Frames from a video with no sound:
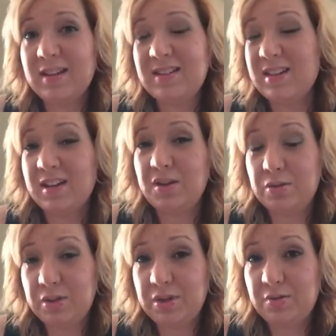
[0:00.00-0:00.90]
I did not
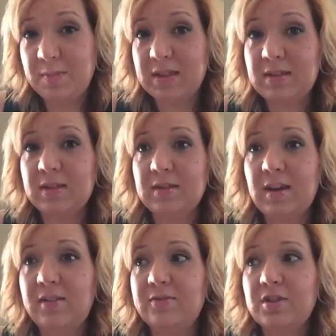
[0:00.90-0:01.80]
used to, but since
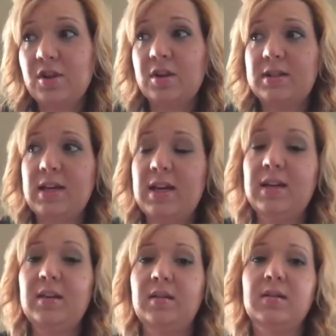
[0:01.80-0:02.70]
I've started
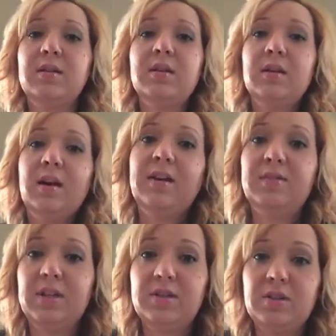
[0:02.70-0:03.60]
taking
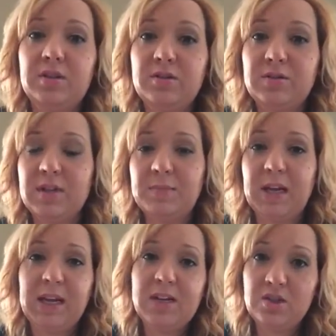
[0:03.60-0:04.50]
ovulation-inducing
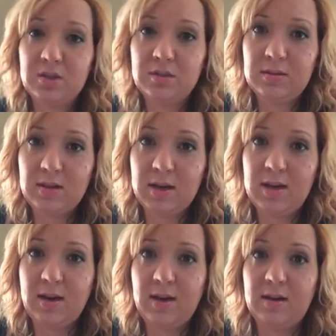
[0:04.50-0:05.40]
medications, I
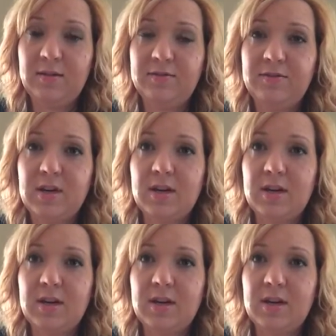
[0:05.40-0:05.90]
have